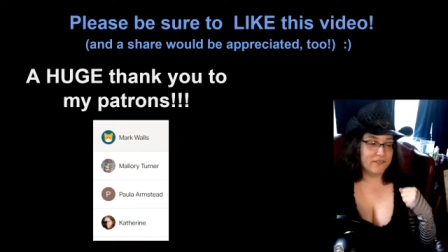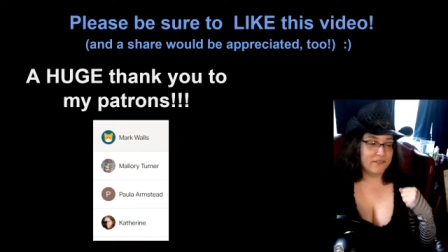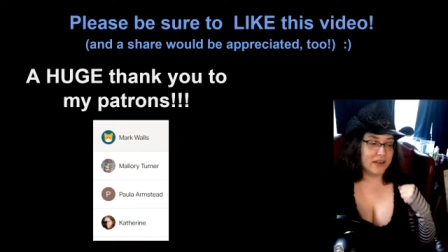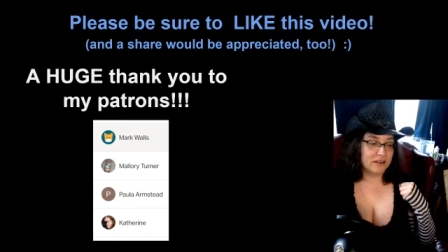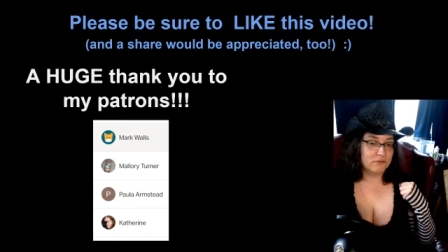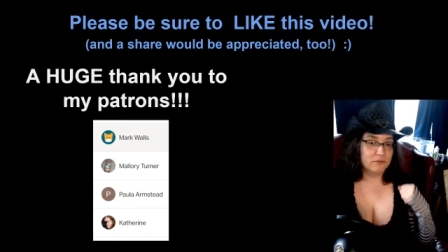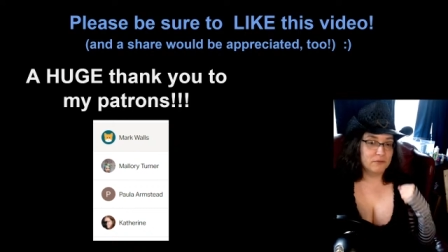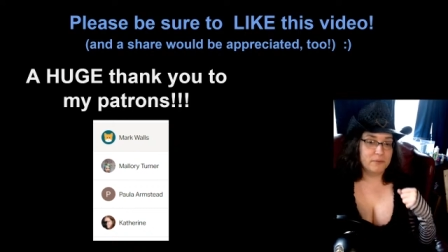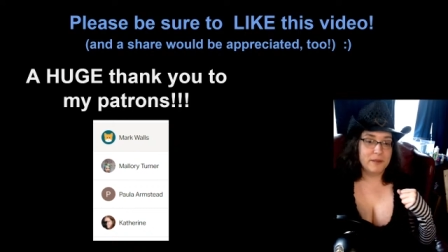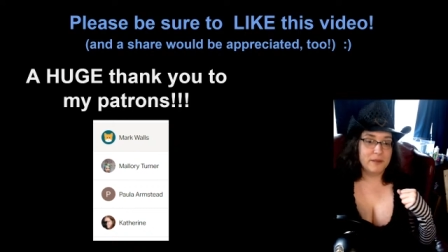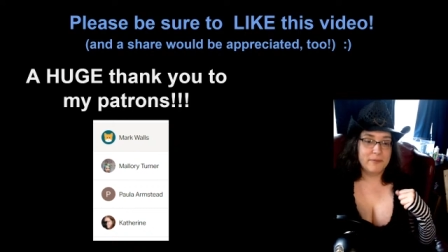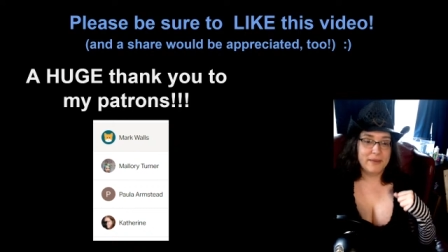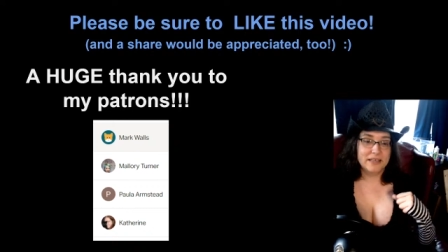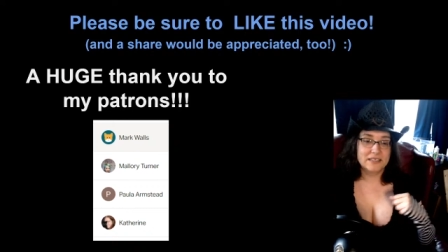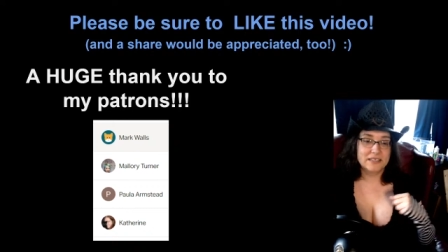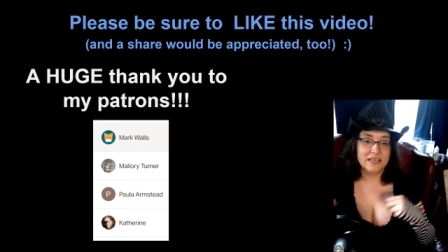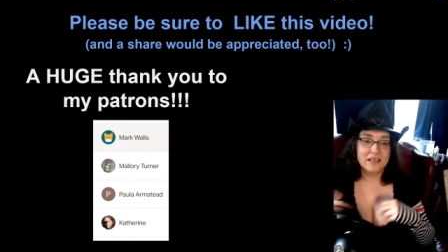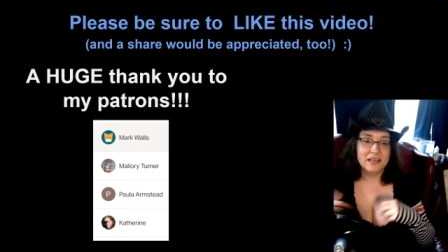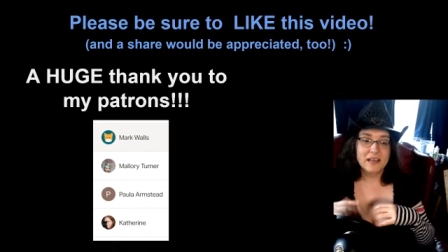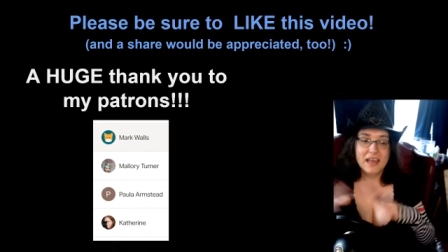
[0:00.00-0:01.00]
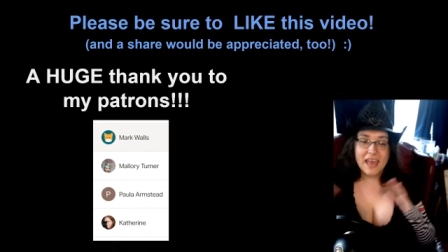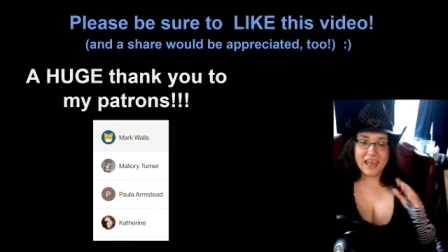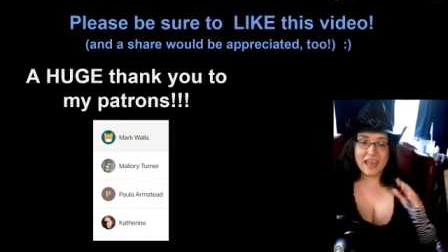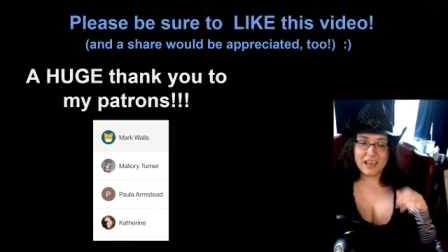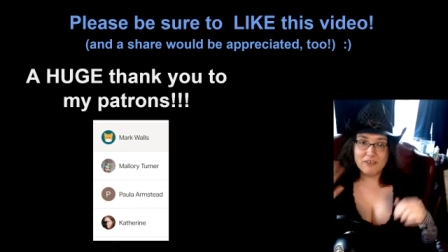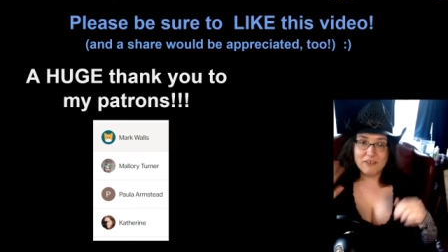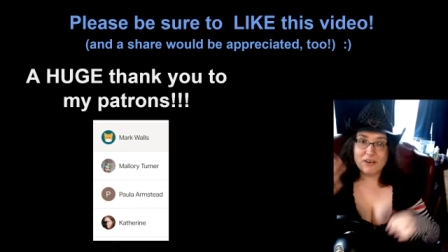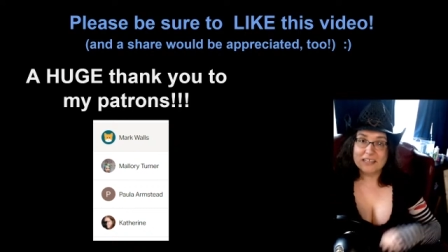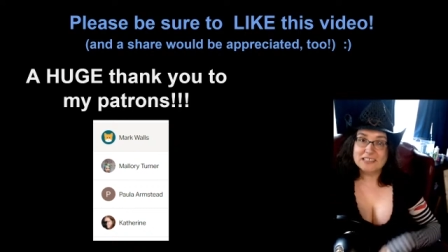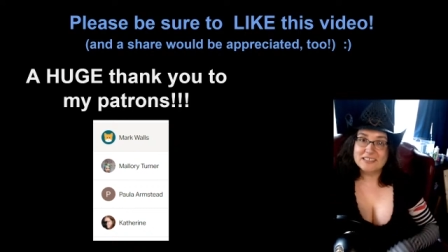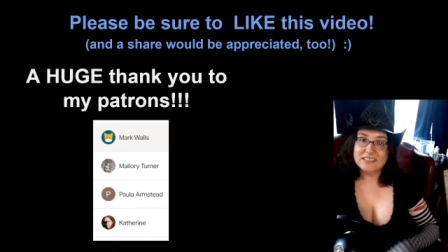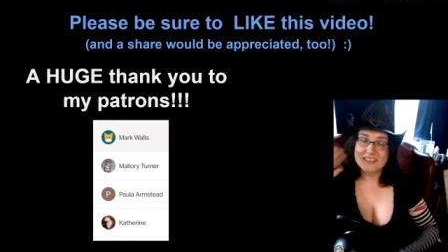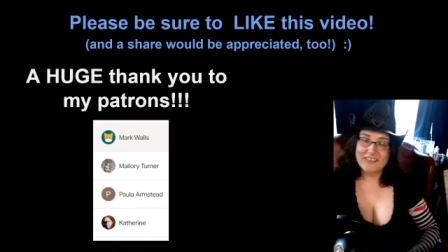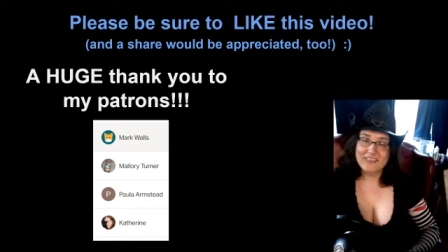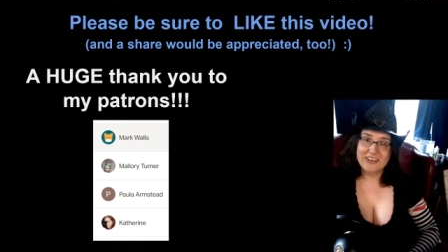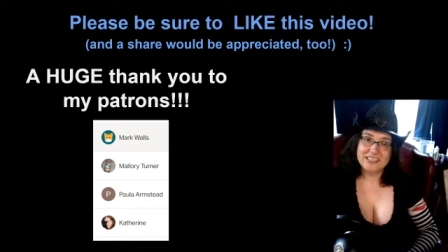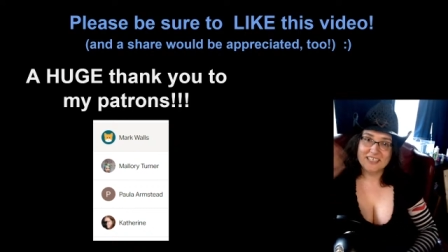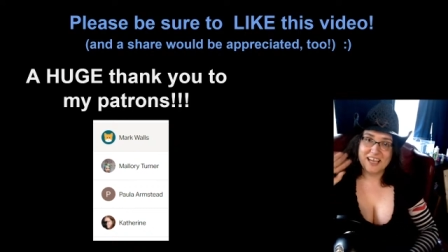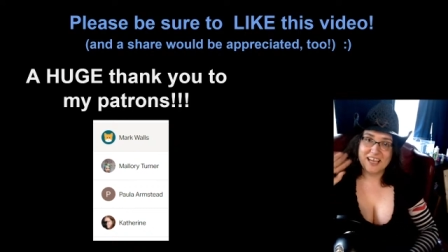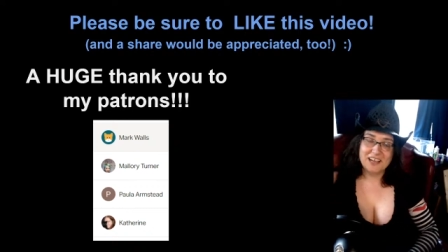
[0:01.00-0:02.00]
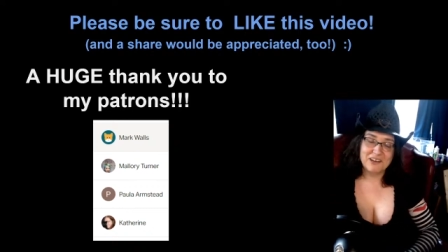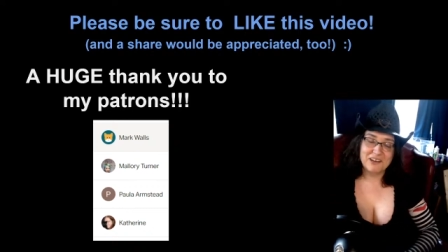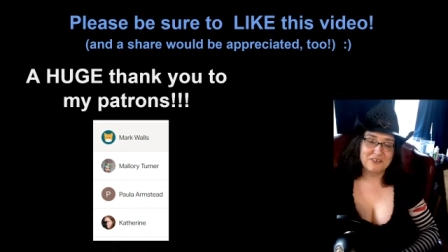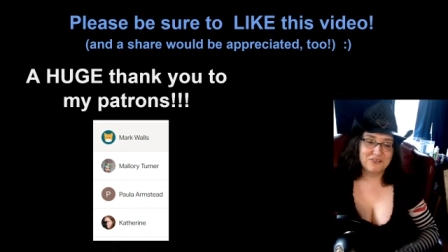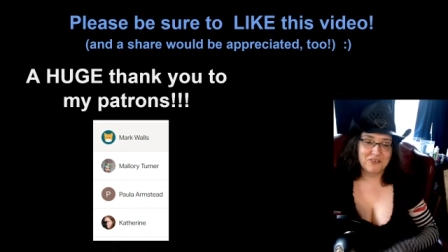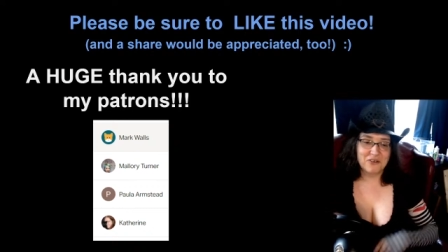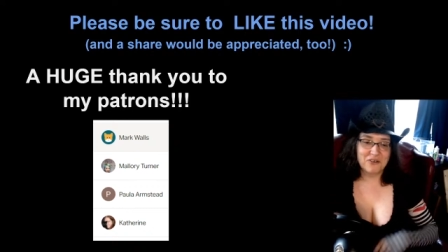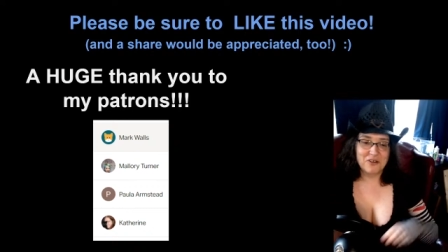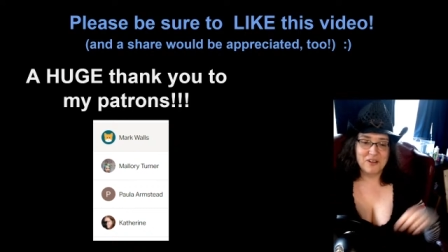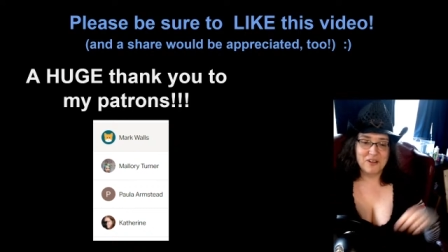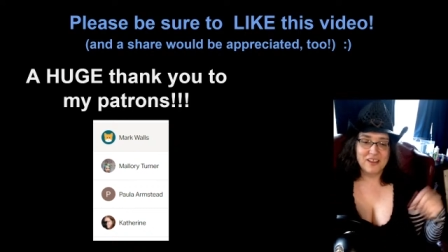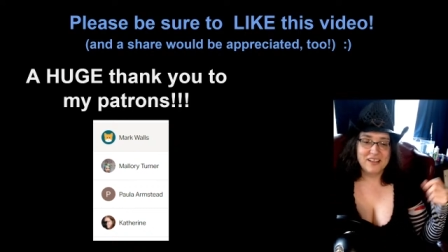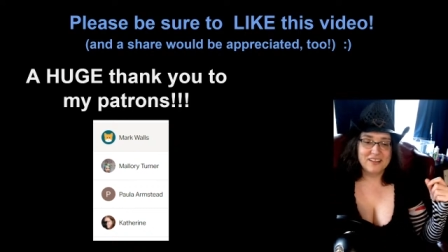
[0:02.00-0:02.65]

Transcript: fact would be amazing. Hey, great, great sky control.